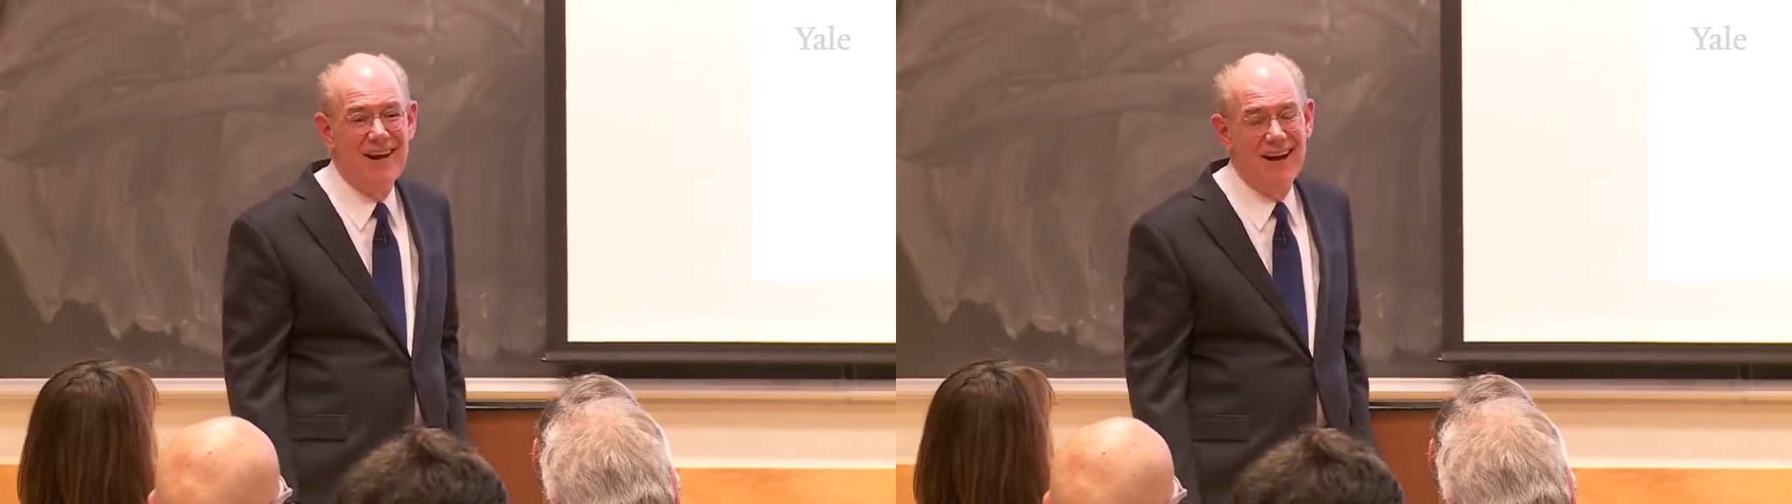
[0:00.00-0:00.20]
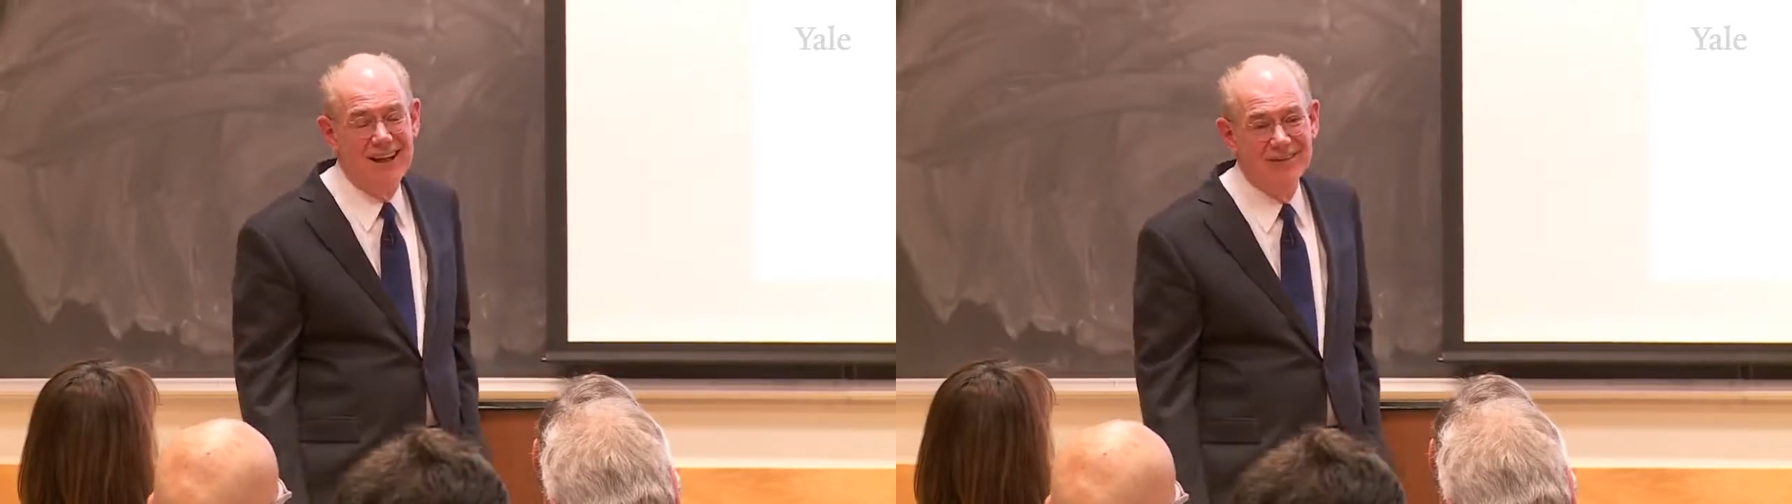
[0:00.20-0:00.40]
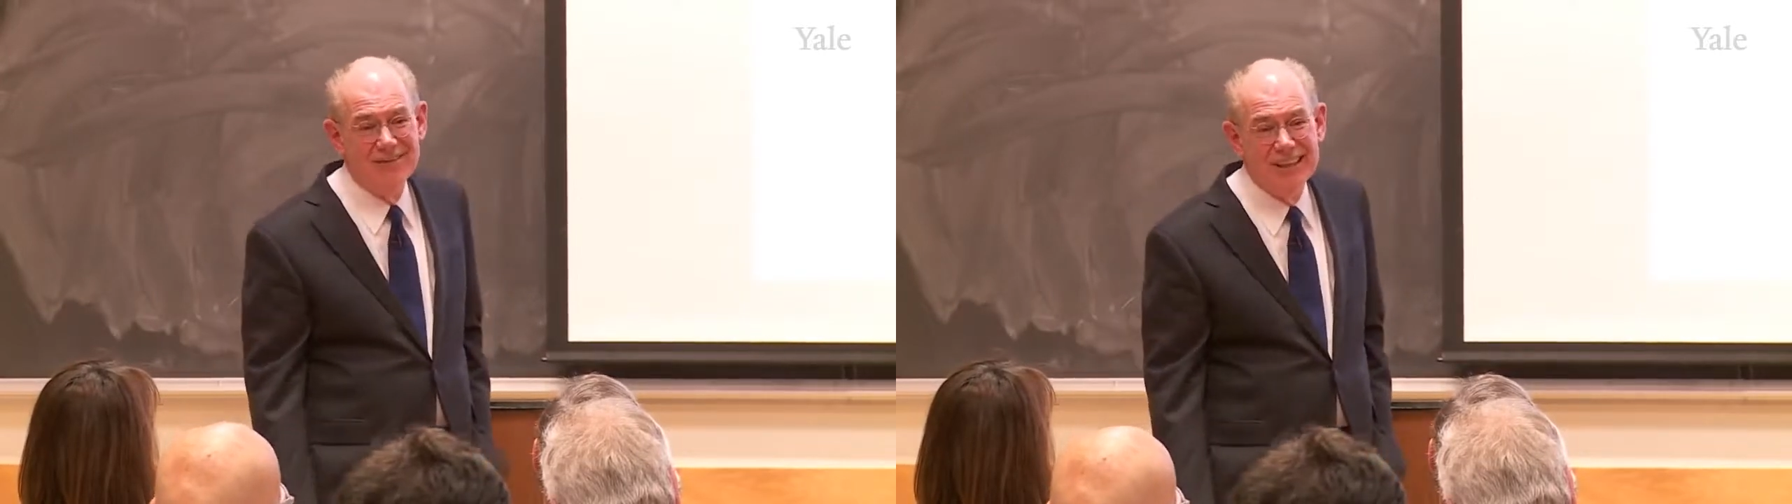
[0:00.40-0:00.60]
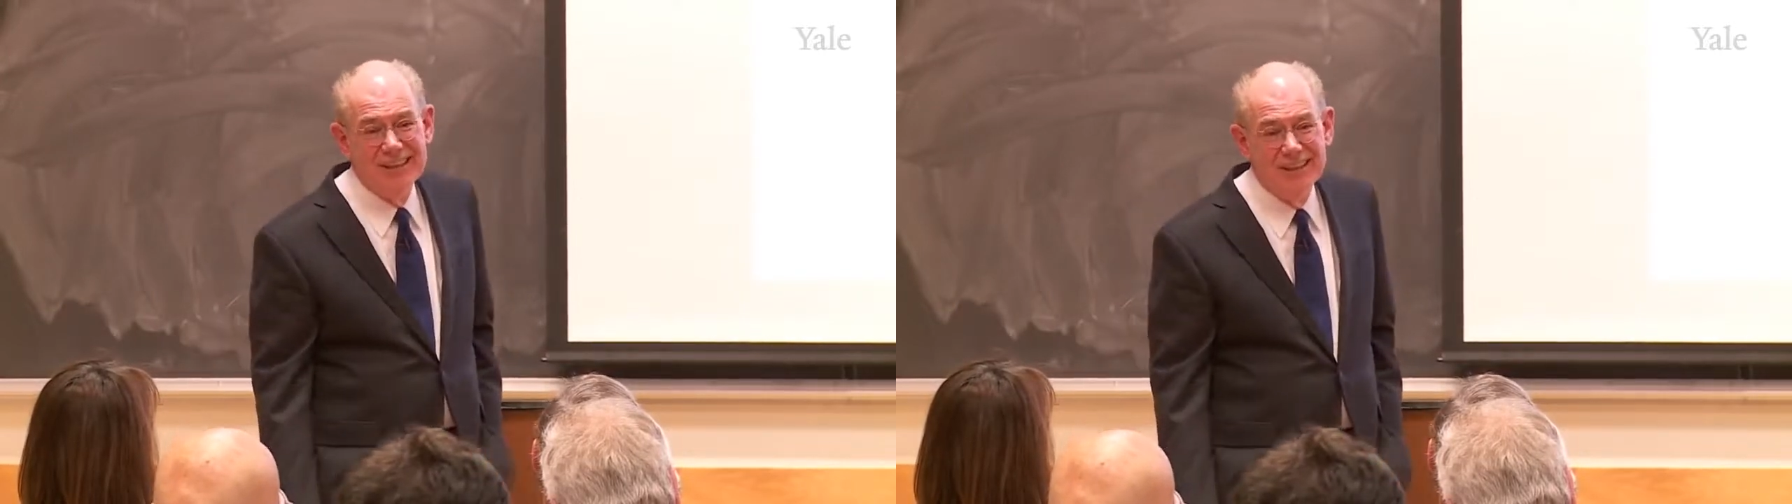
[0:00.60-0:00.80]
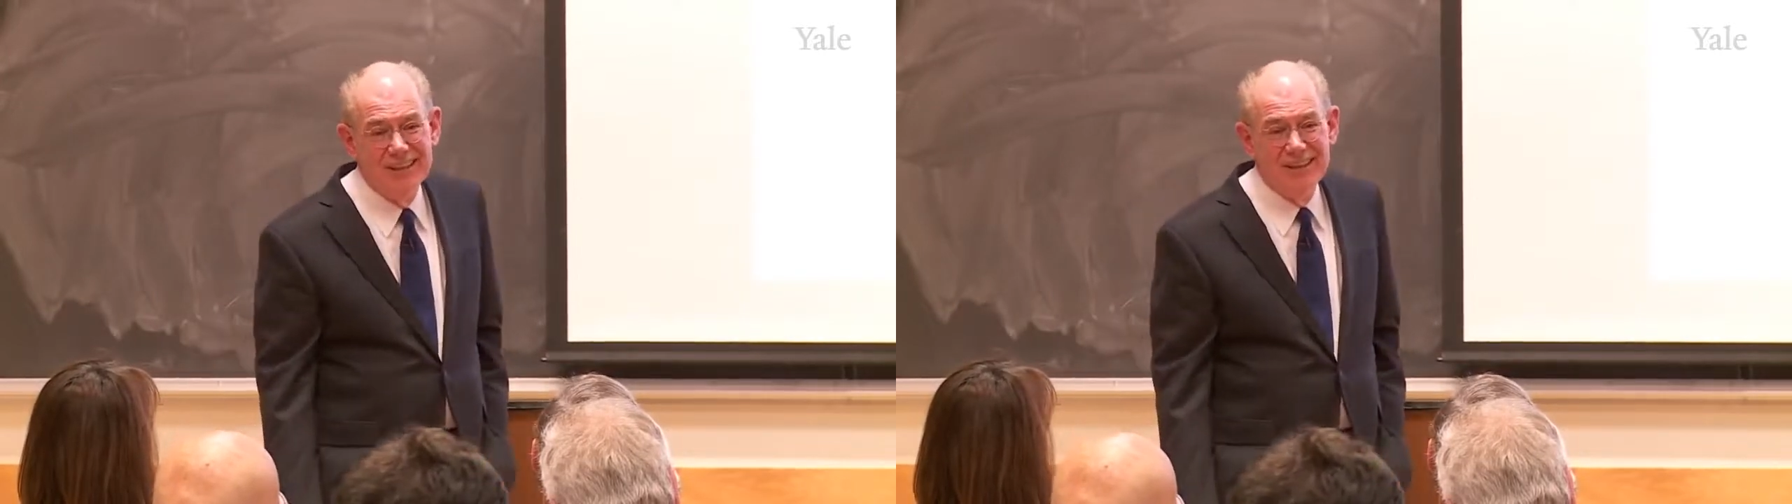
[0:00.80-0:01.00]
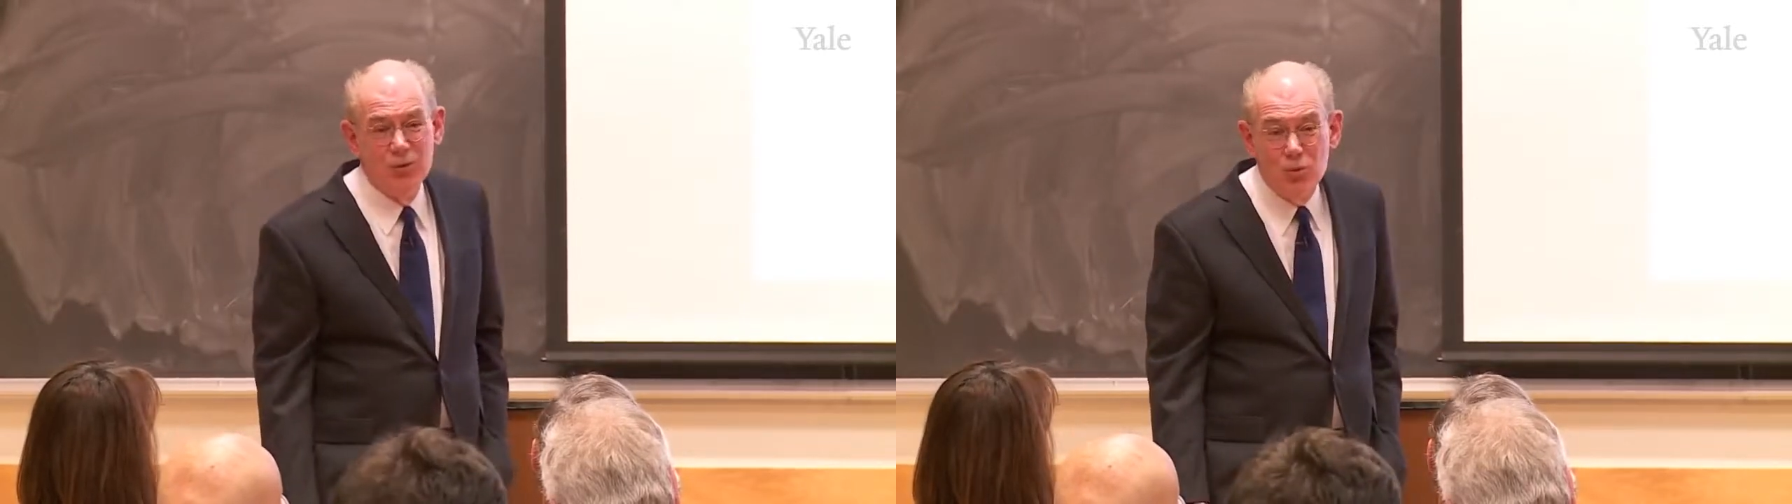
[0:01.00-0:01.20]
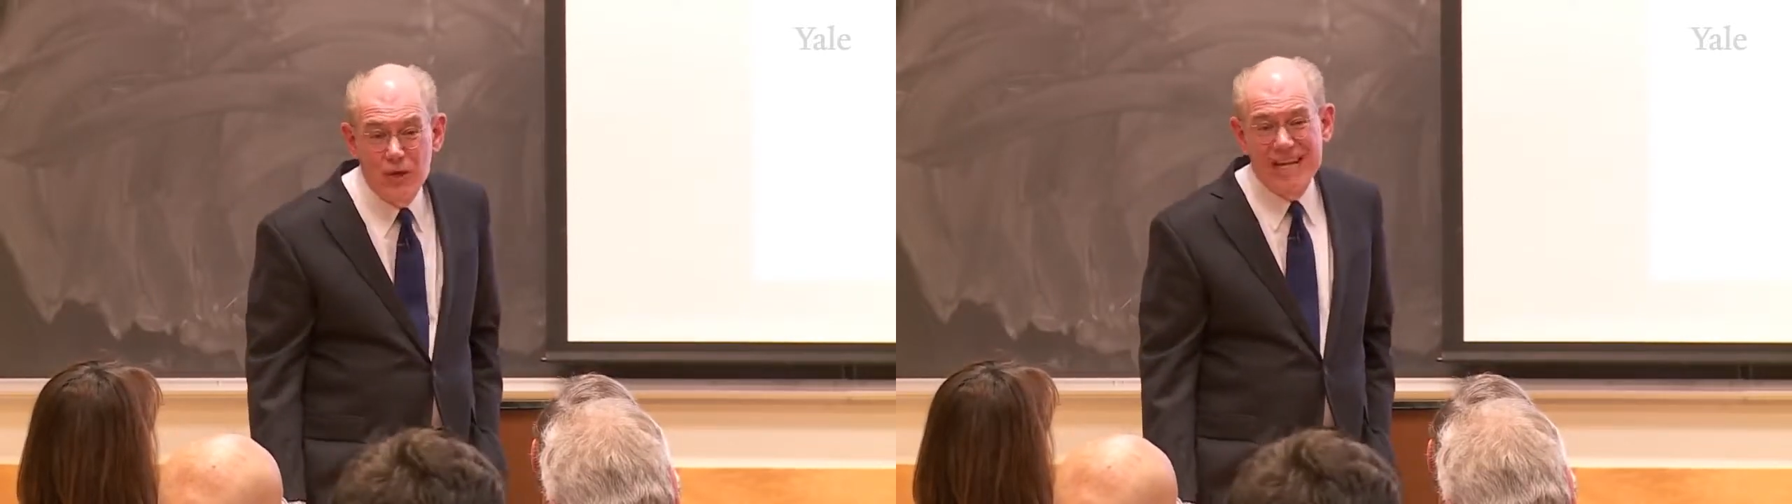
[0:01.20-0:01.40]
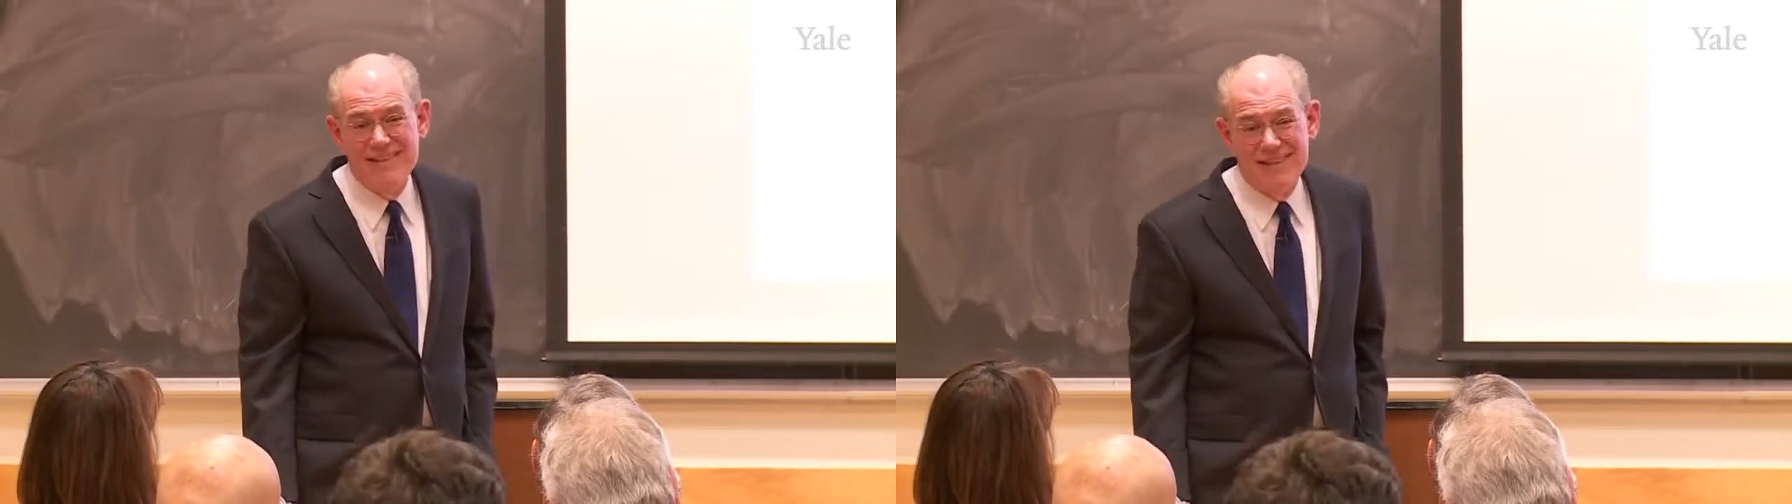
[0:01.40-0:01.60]
on
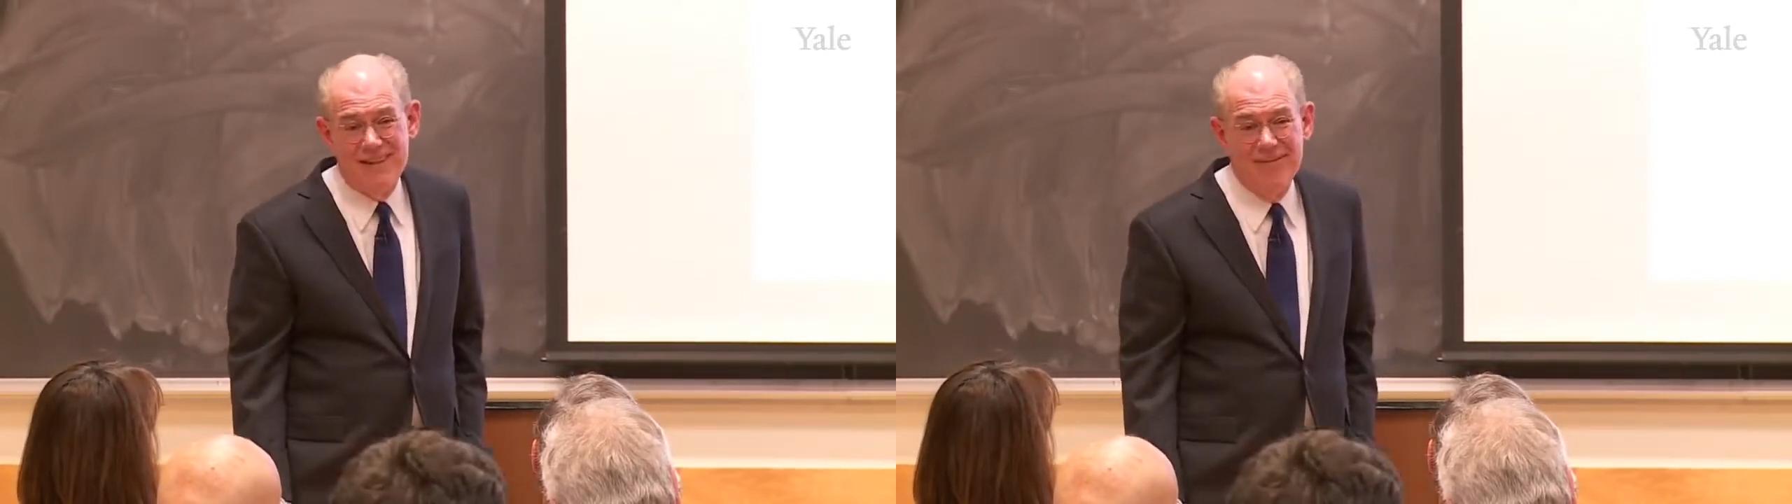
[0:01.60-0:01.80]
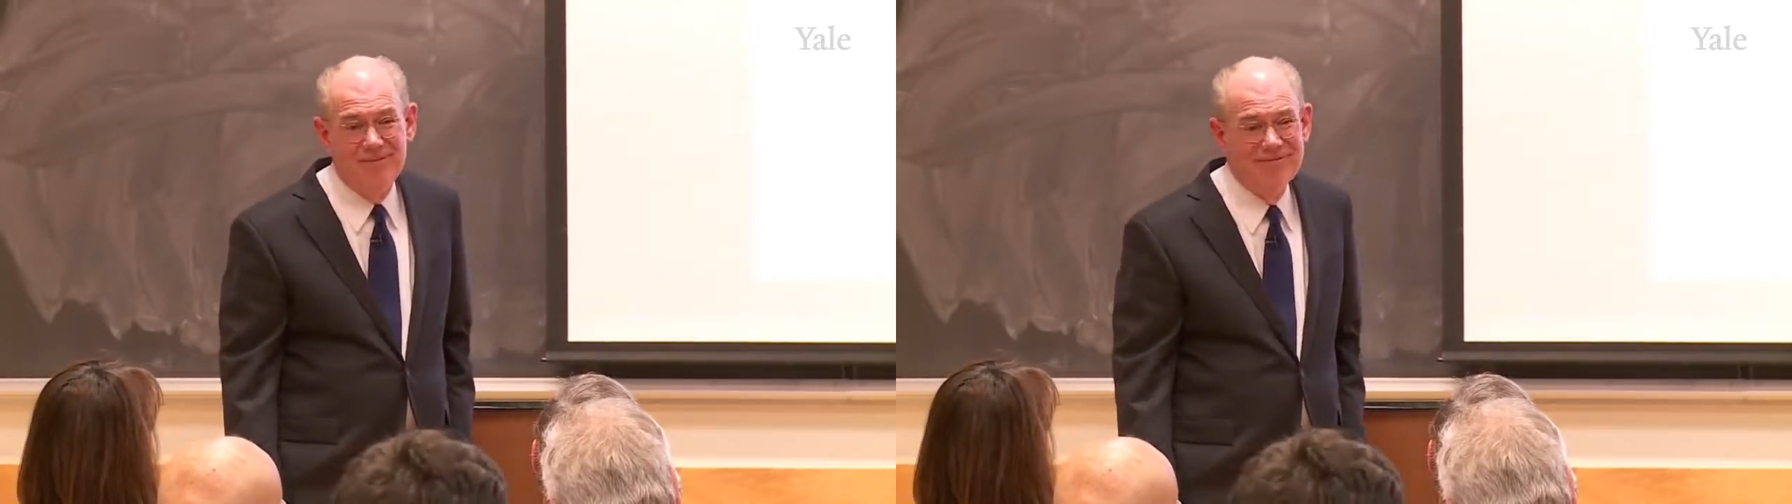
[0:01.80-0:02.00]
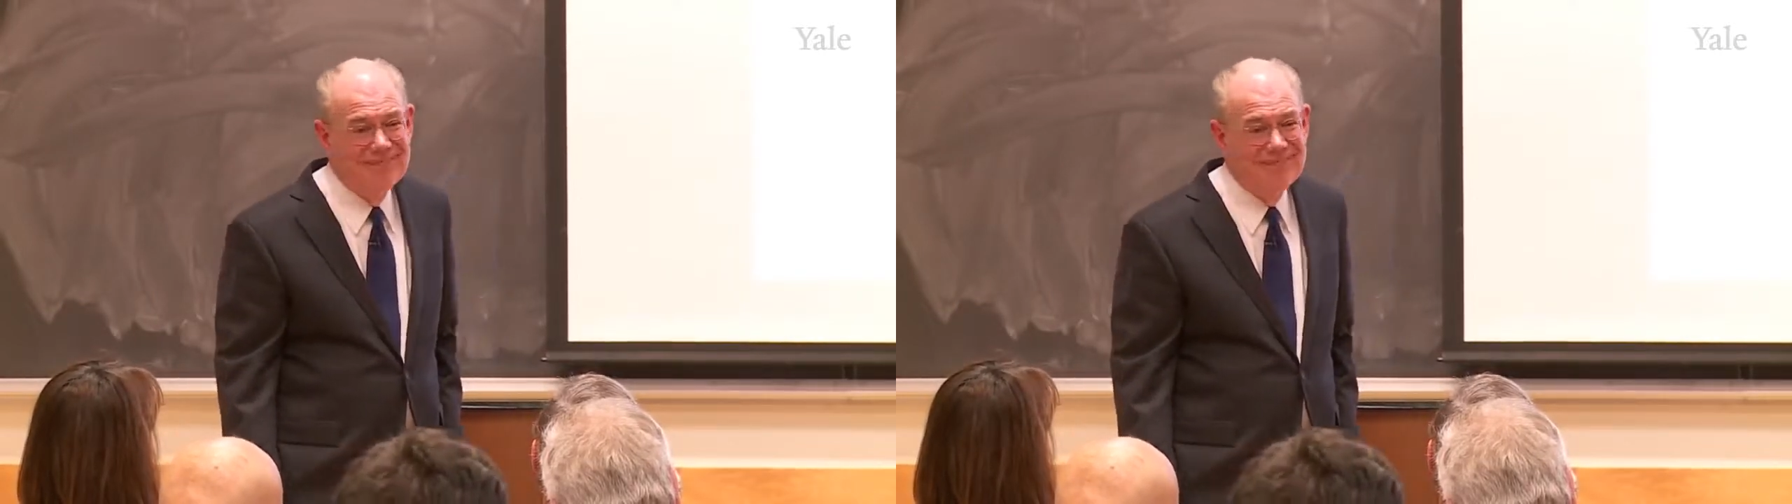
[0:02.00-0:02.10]
reason.